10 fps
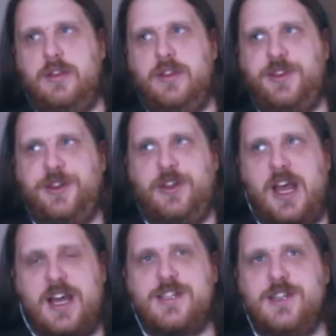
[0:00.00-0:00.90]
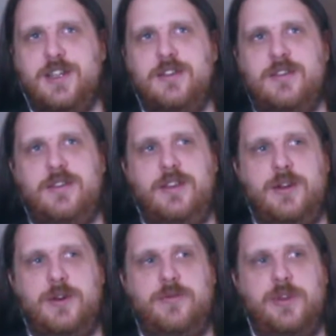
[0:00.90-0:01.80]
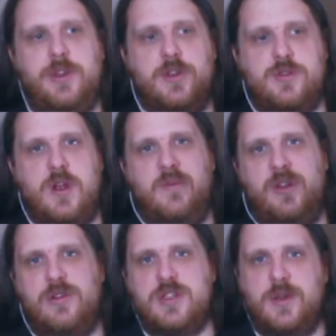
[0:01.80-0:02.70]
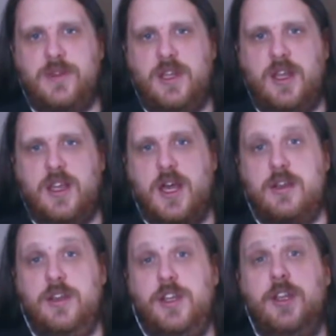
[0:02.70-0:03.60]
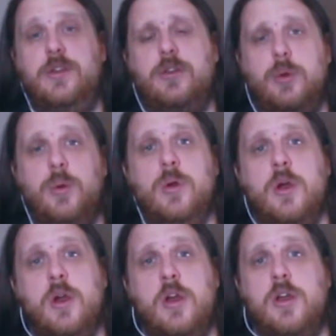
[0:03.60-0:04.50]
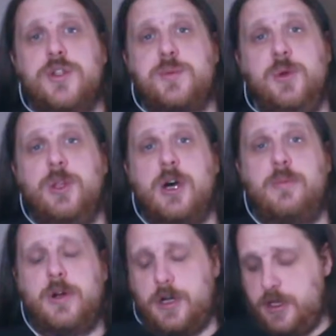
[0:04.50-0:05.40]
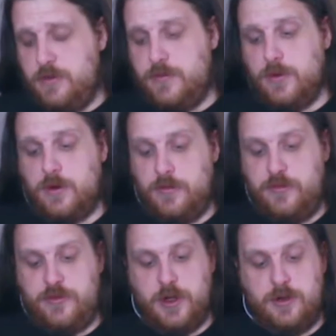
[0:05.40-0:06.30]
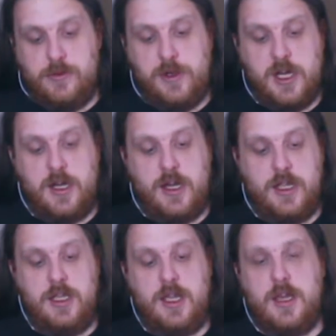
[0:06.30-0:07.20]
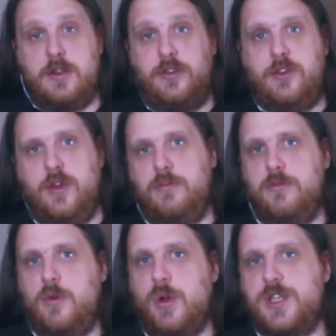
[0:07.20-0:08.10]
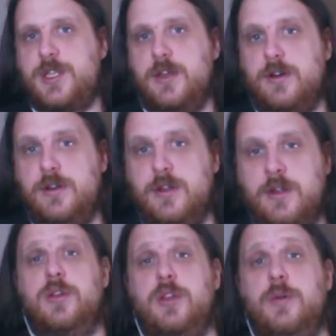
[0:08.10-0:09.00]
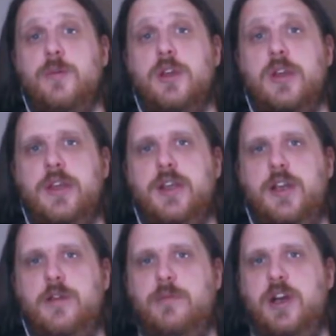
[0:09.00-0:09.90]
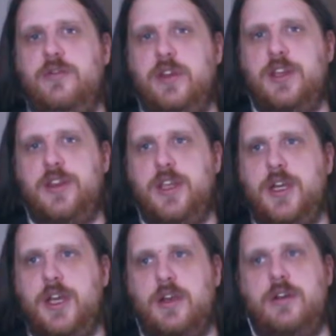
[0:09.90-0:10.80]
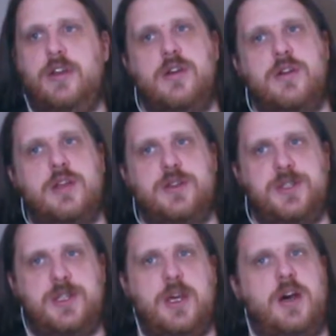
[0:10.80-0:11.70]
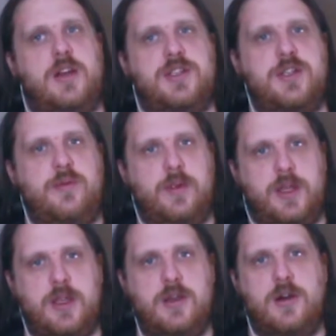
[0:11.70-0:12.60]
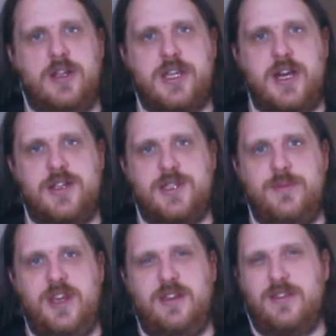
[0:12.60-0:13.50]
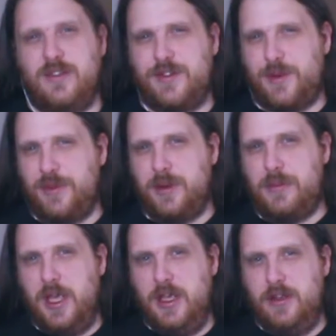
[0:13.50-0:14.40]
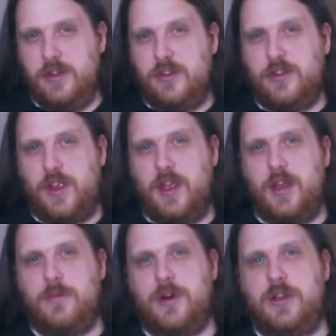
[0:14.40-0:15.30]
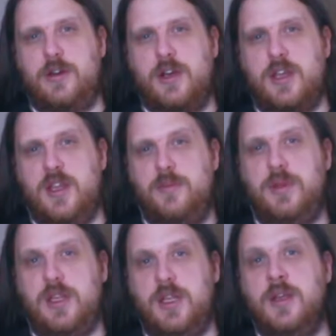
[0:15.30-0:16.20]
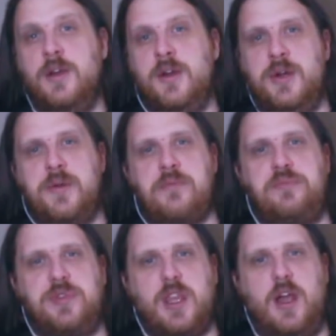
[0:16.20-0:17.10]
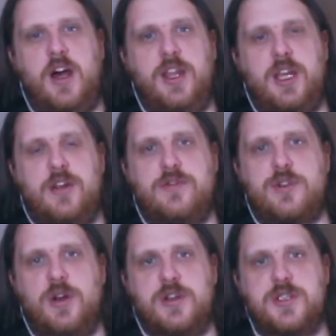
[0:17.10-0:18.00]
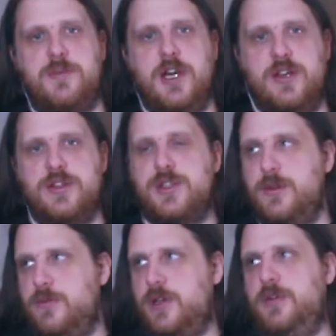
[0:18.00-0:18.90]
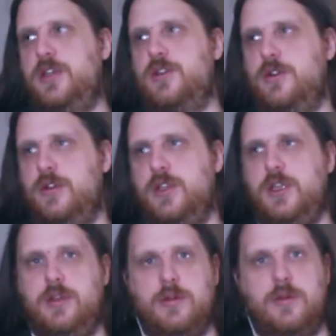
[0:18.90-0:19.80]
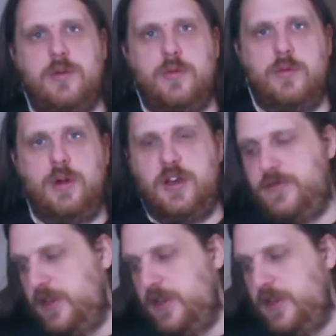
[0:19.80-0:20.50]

little accident, you know, with the Dremel or something like that, and you need to smooth out part of your foam, you get some Quick Seal. Sure that you work in a well-ventilated area, because stuff like the contact cement and some of the paints and whatnot can be, they can have strong smells, so you want to make sure that you're well